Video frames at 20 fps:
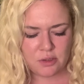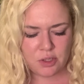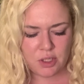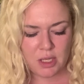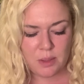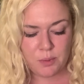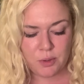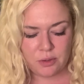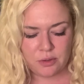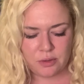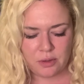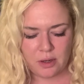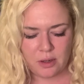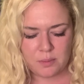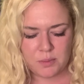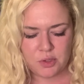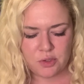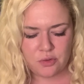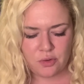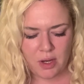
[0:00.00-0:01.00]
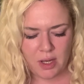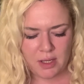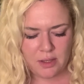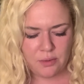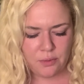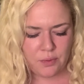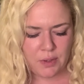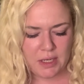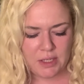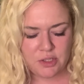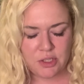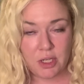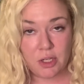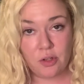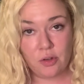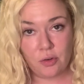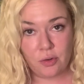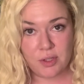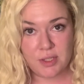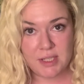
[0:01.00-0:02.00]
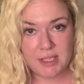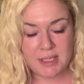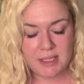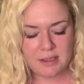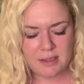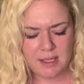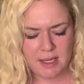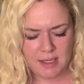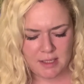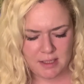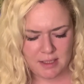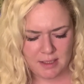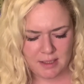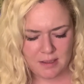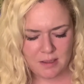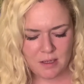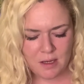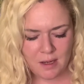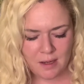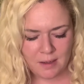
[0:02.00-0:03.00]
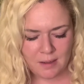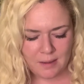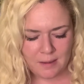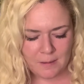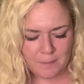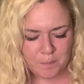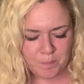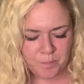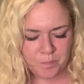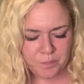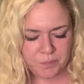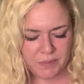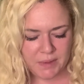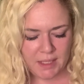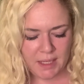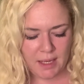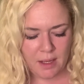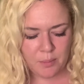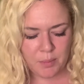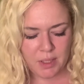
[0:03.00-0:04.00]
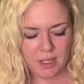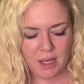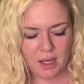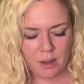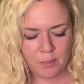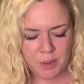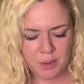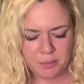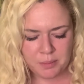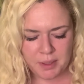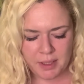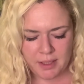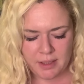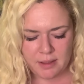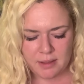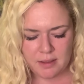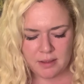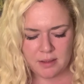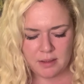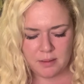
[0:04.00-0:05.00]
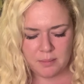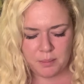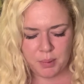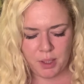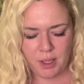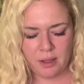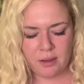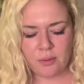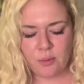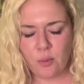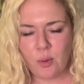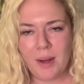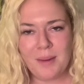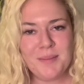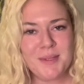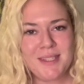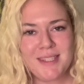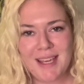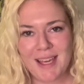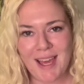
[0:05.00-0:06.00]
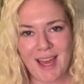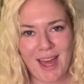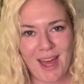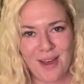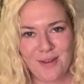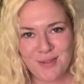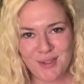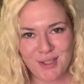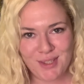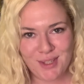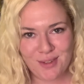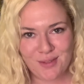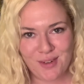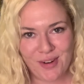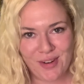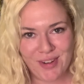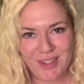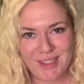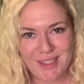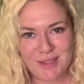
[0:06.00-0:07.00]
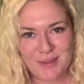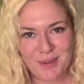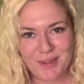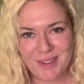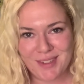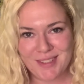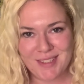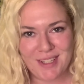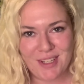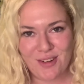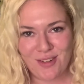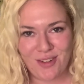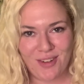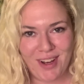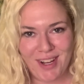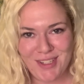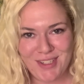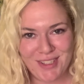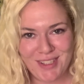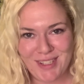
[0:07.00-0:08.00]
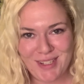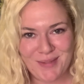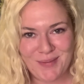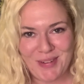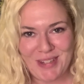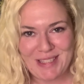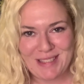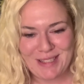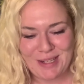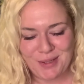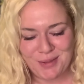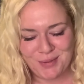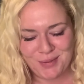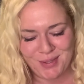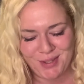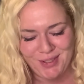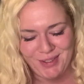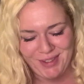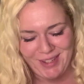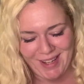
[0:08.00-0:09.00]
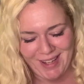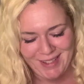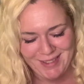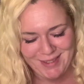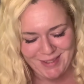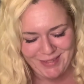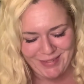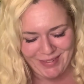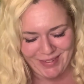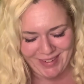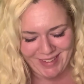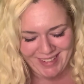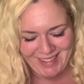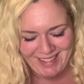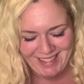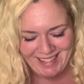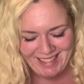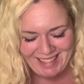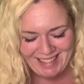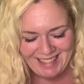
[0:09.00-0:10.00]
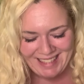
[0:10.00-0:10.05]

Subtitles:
to keep your underarms dry, fresh and gorgeously scented. Calming blend. Well, I'm saying everything wrong on this one because I congratulated myself for the last one.